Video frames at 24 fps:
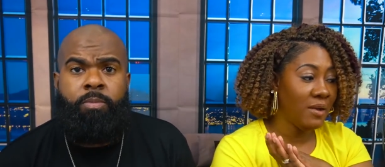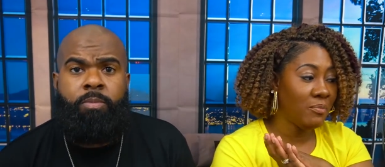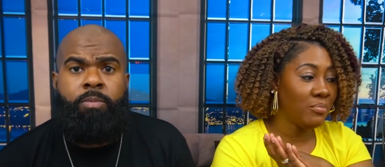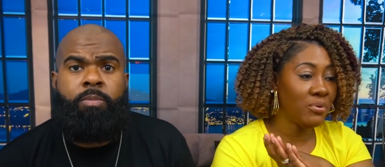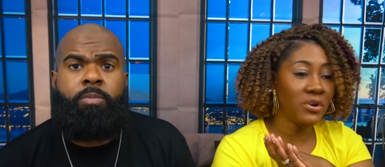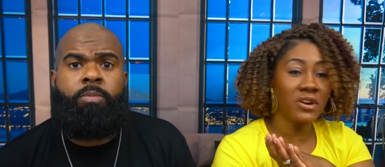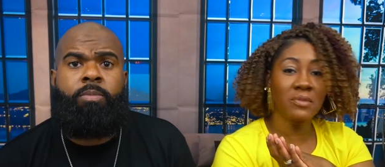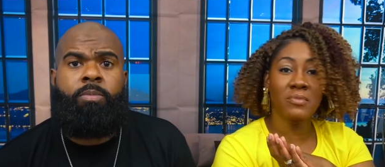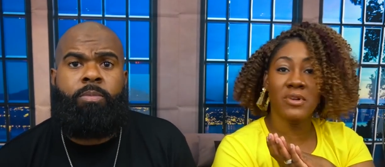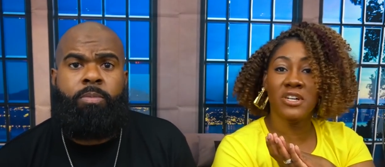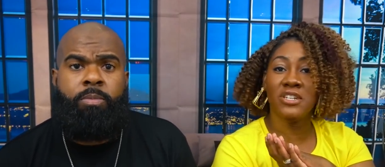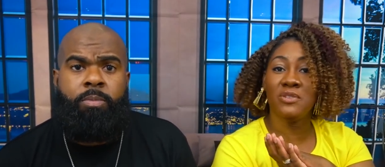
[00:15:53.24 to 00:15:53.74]

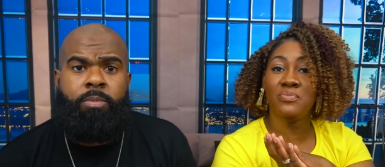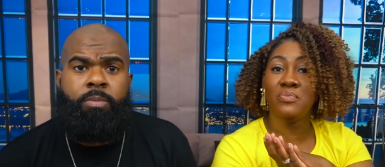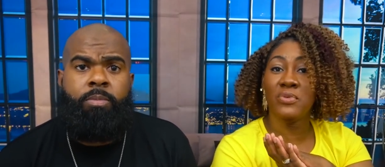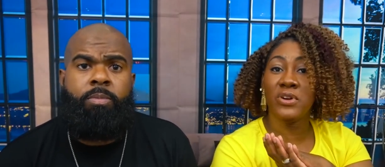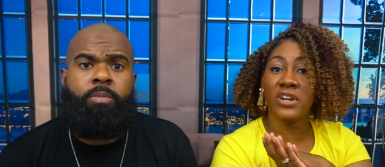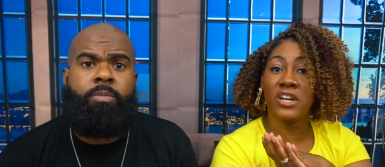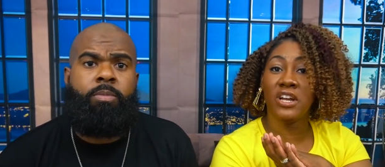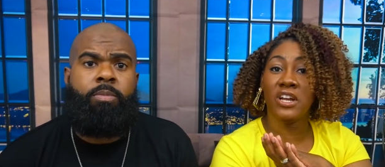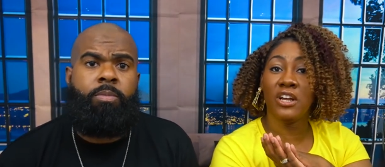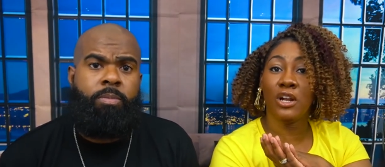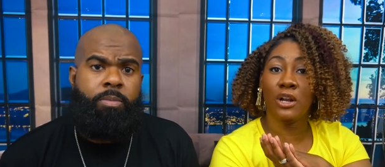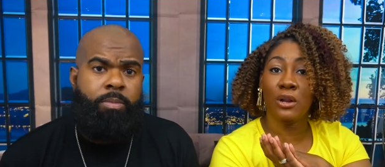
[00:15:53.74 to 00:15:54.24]
Speaker 1: Pretty much
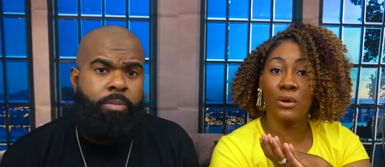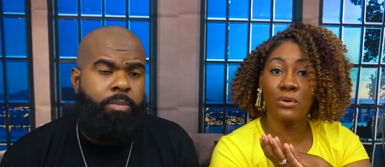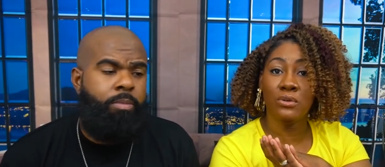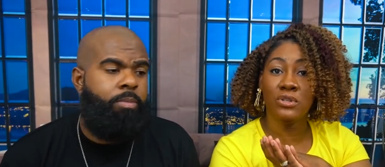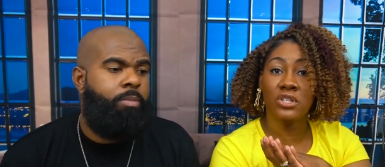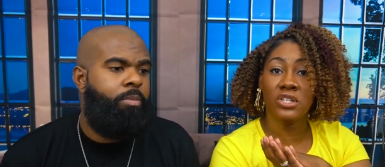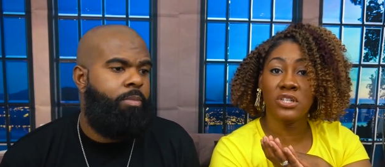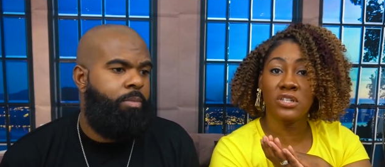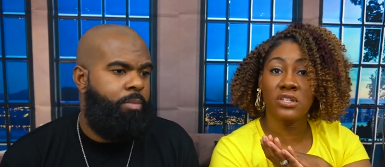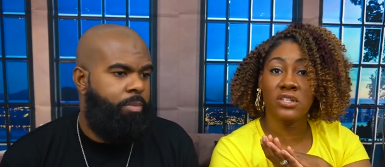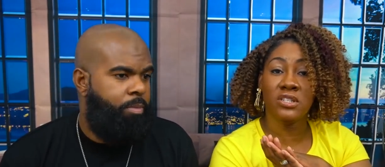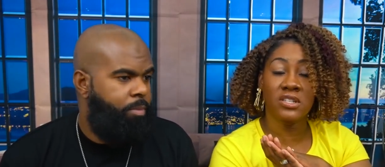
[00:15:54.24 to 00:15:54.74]
bringing
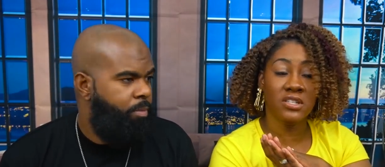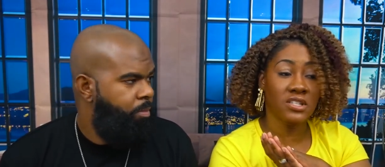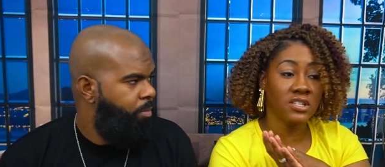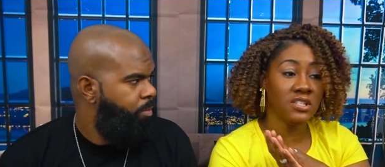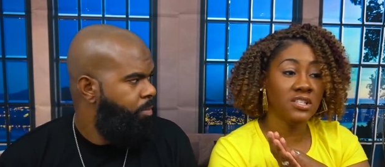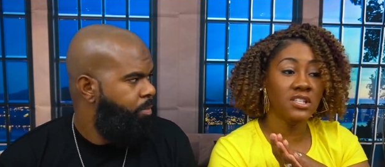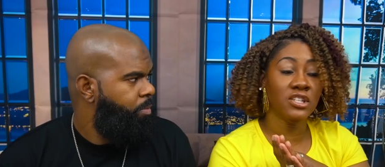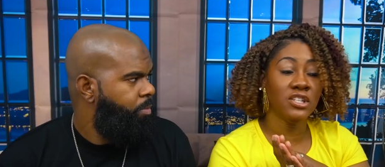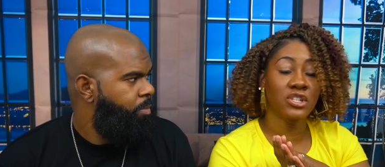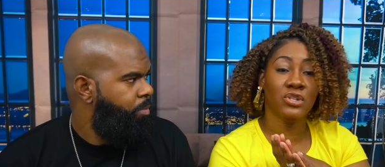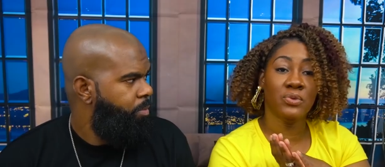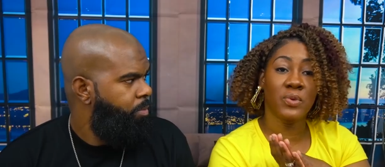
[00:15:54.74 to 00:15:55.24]
closure to the
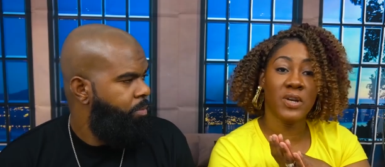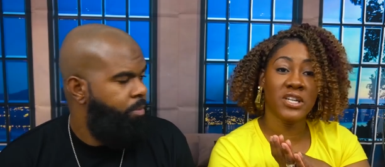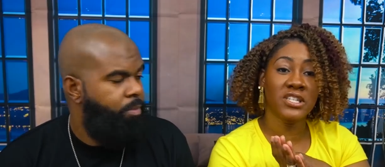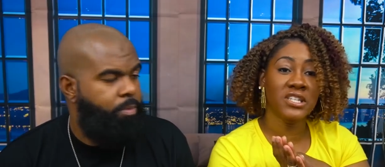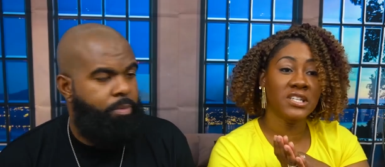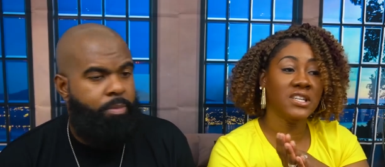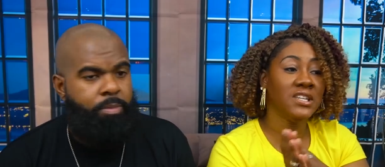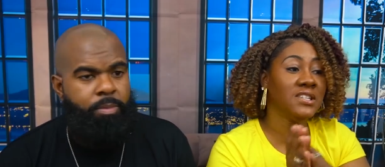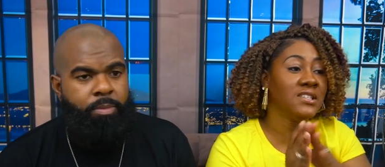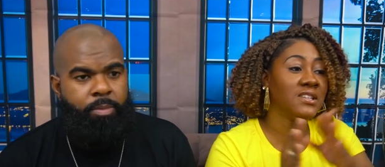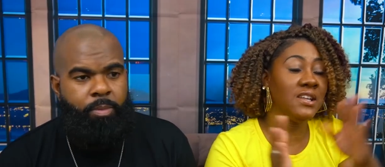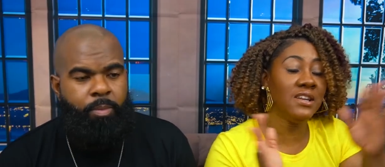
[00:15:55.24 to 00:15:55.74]
situation.
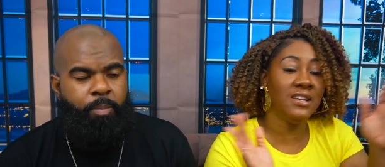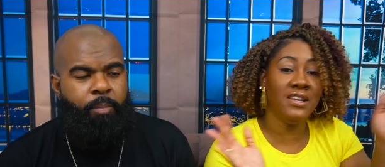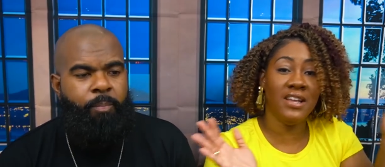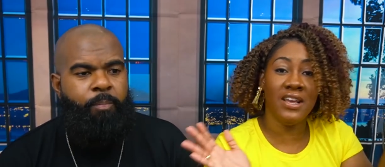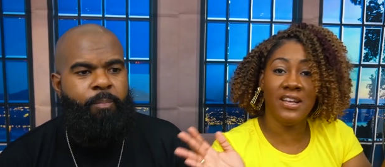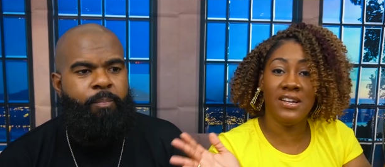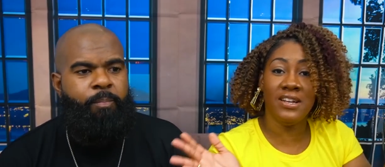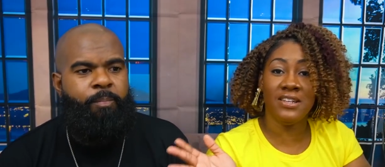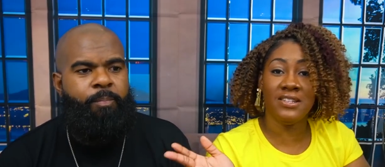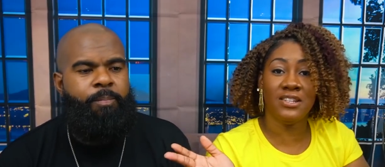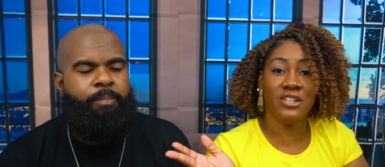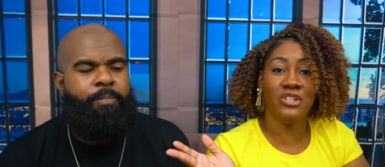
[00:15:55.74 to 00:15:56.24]
It's a
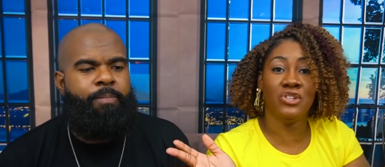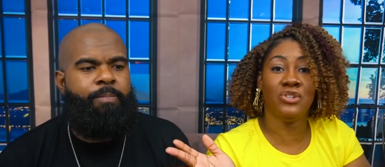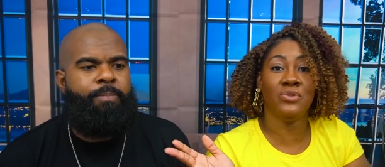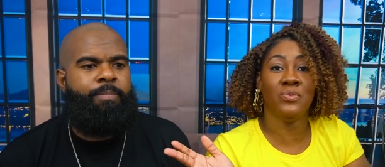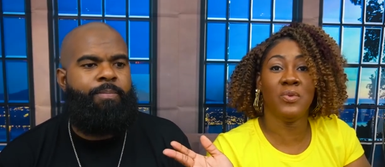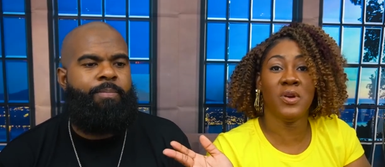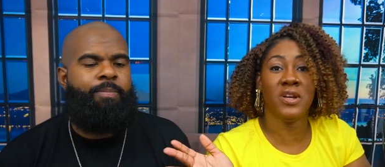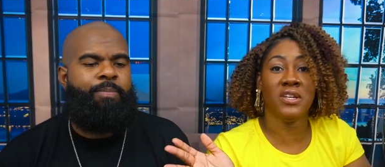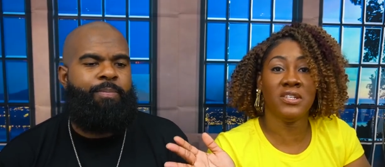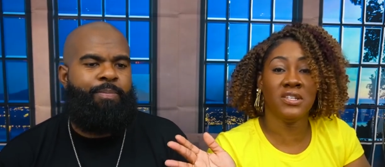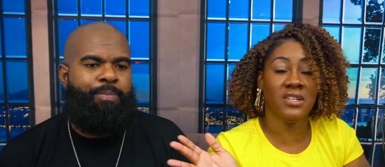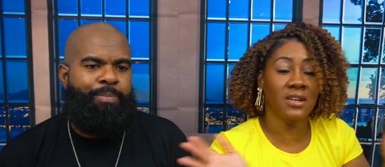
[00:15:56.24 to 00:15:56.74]
deaded
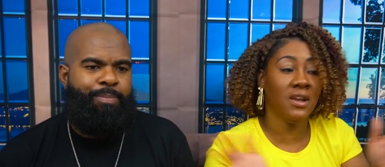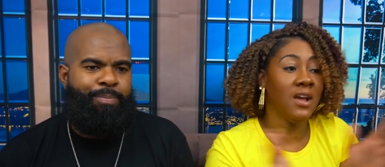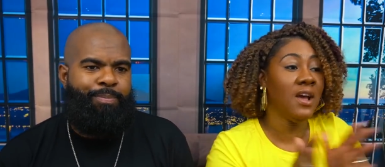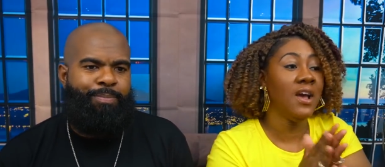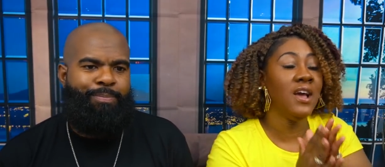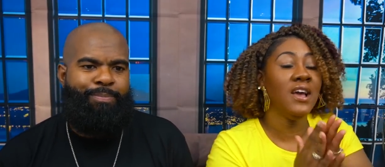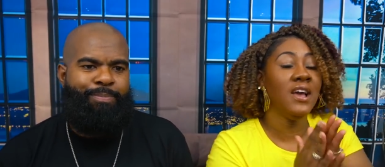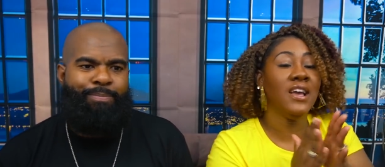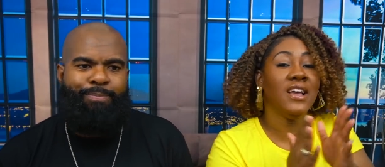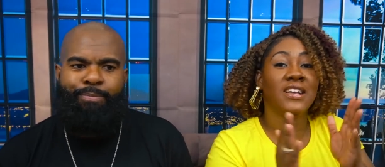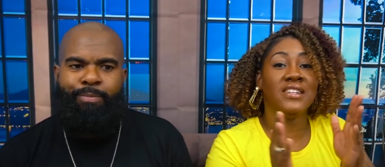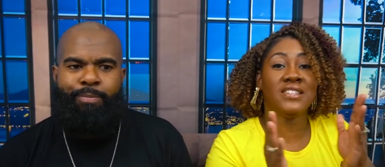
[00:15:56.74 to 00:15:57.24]
situation.
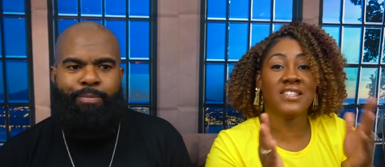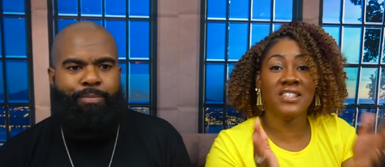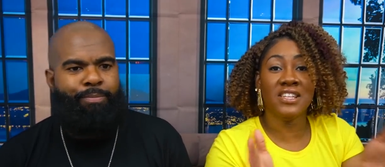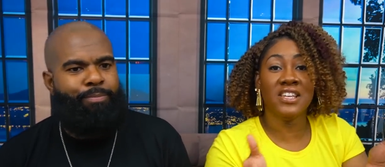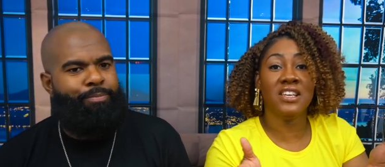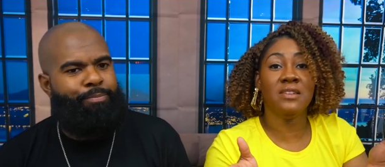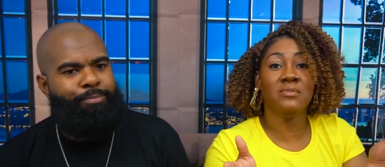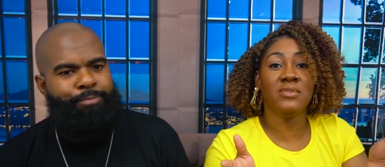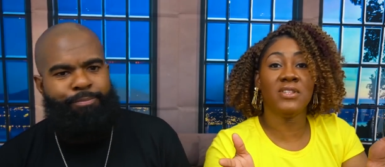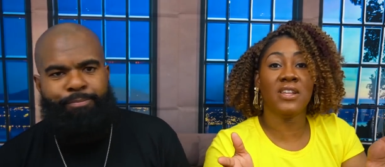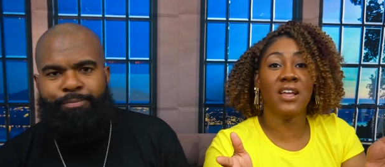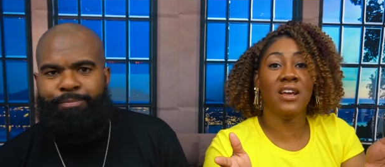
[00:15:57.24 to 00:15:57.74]
Mm. It
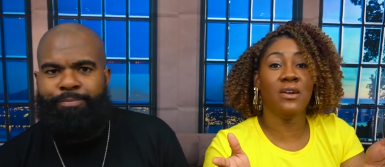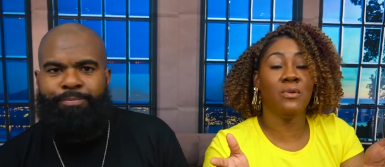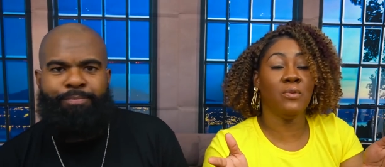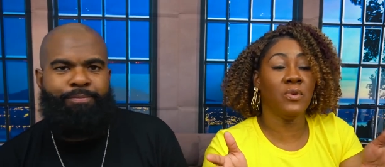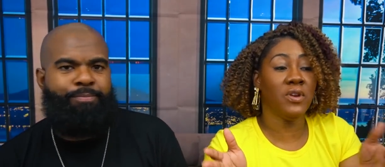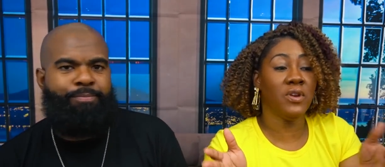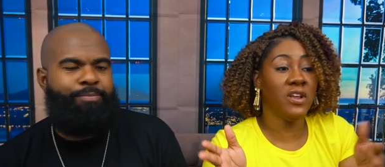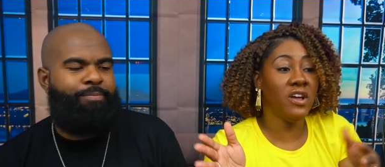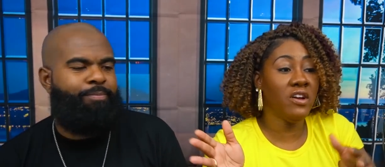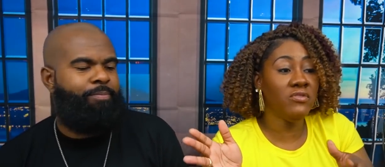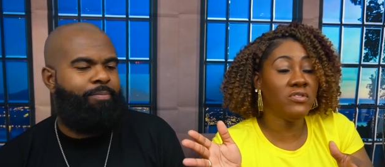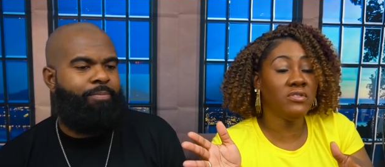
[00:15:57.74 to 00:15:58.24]
seems like
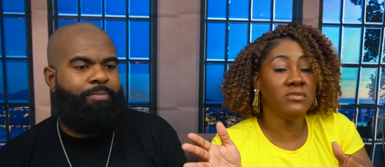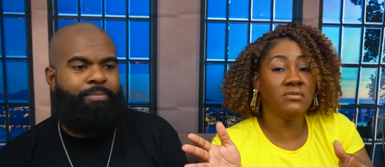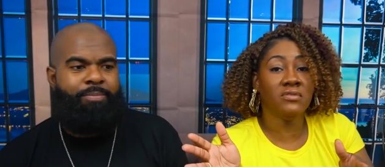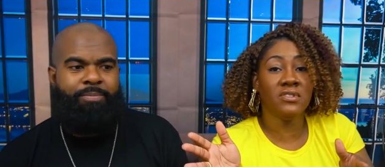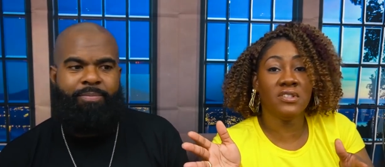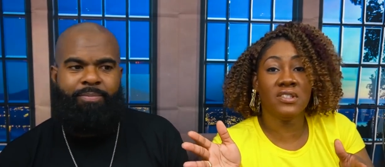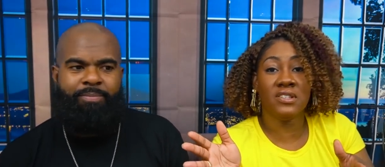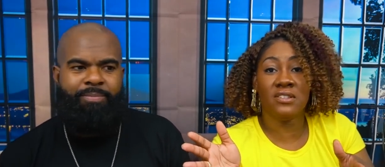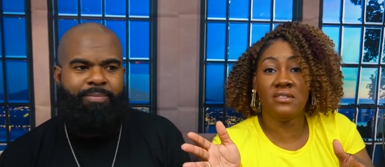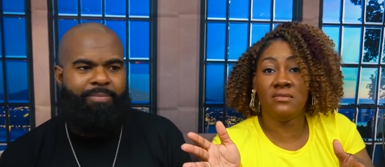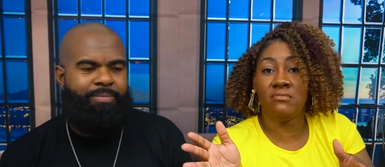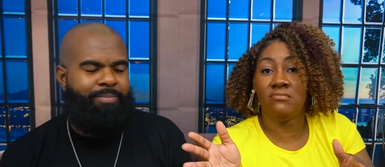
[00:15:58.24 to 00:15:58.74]
whatever
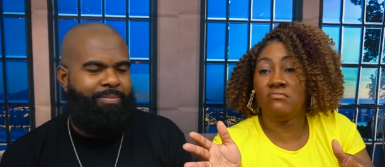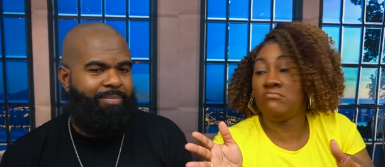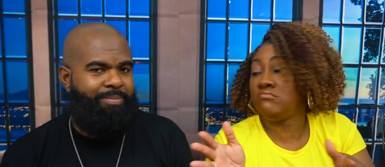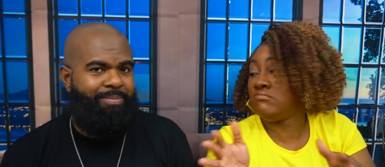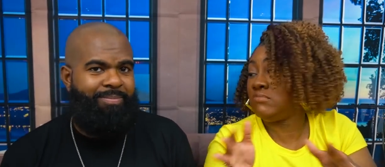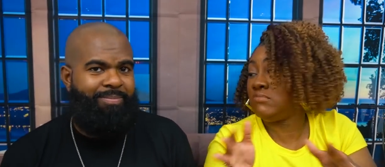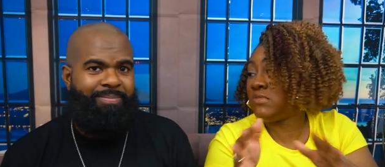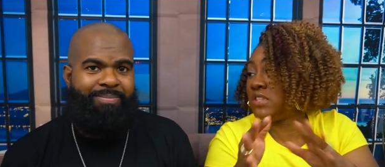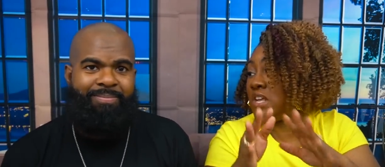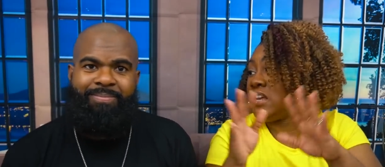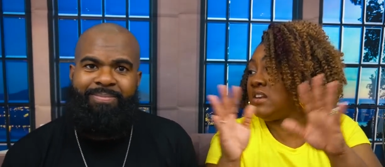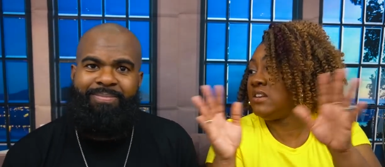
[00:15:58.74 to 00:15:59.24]

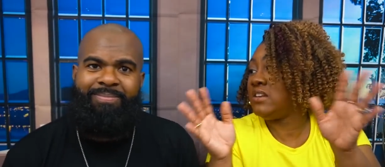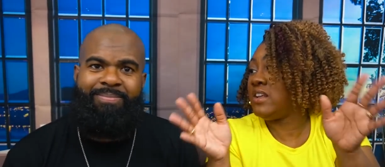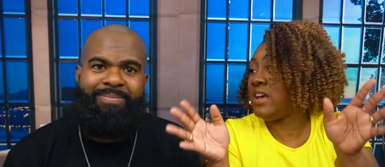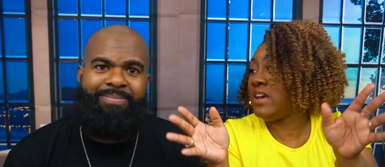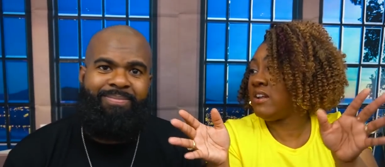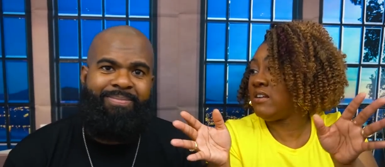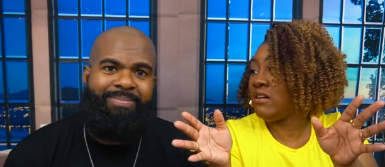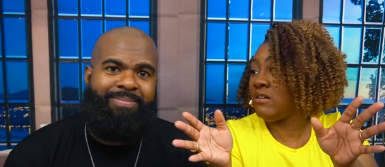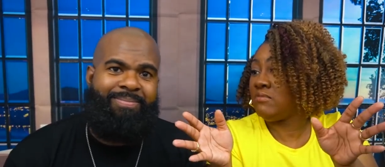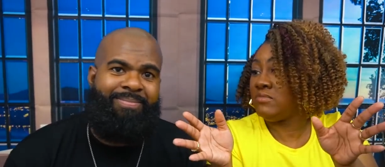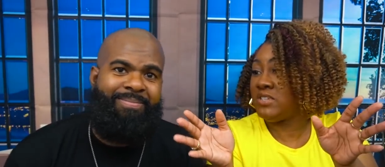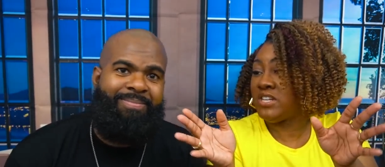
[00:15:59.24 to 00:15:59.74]
thing that
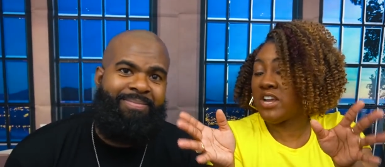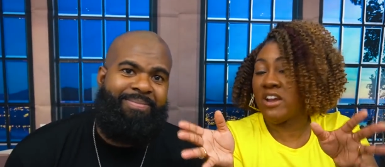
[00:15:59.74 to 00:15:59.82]
um